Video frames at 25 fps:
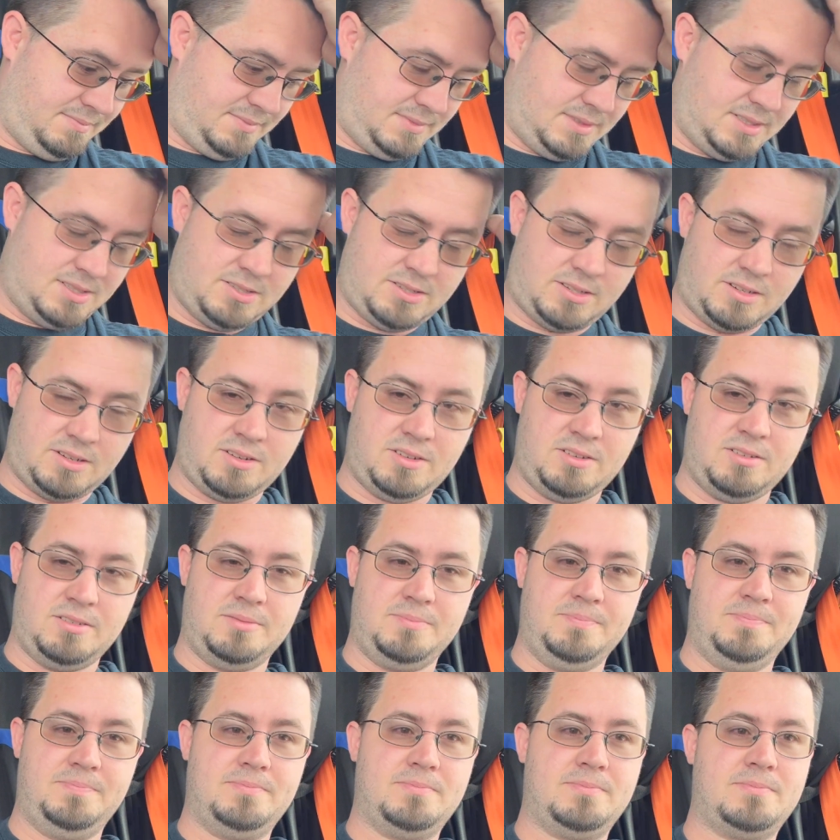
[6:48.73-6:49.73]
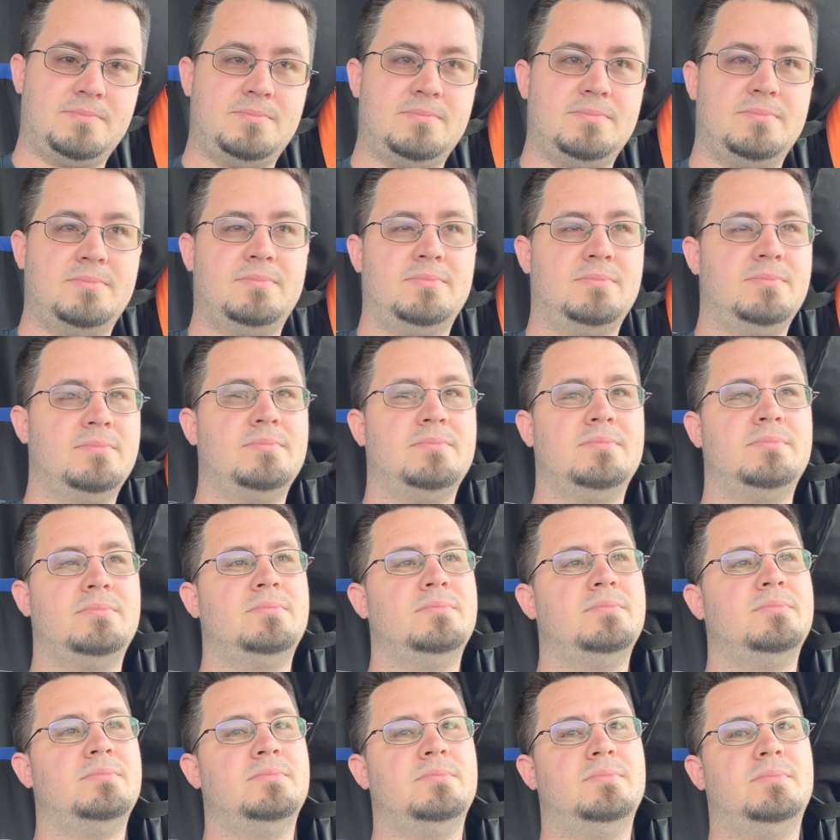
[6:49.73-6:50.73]
So,
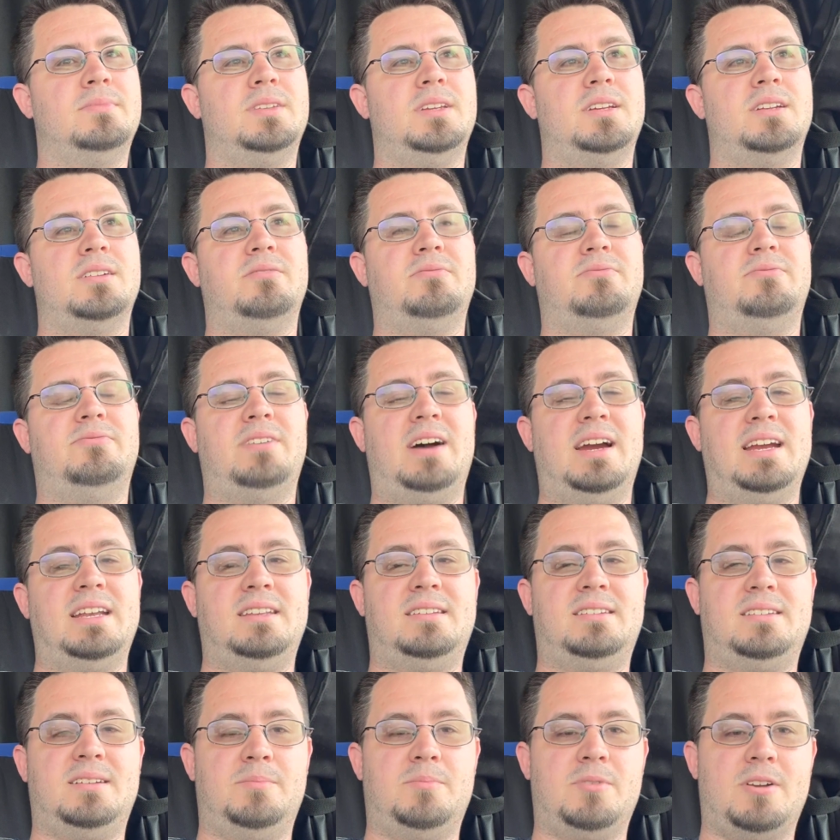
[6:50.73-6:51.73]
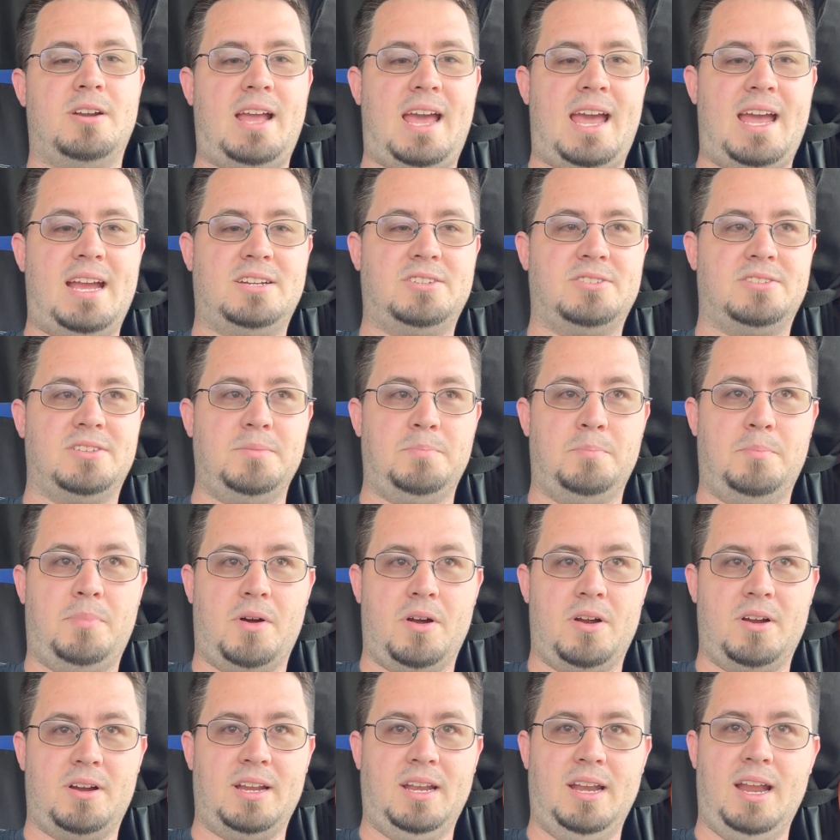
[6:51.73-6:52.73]
you know, find somewhere to actually
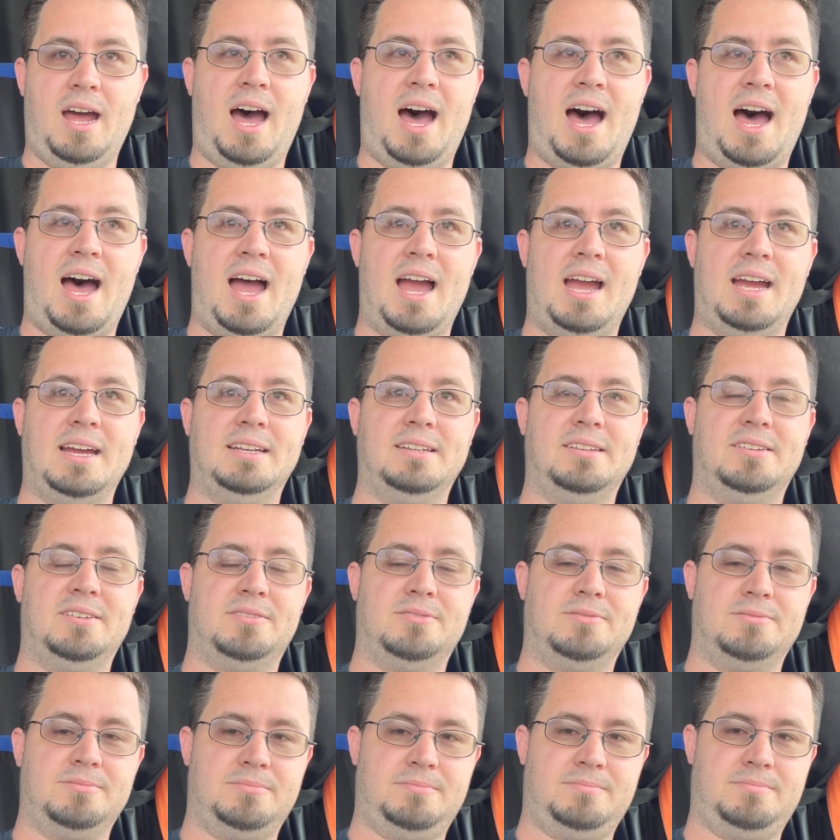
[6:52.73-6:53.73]
park and hide. Don't